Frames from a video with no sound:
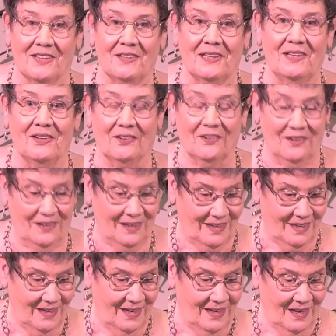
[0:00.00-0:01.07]
a leader.
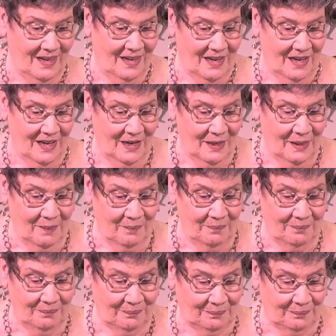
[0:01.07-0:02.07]
And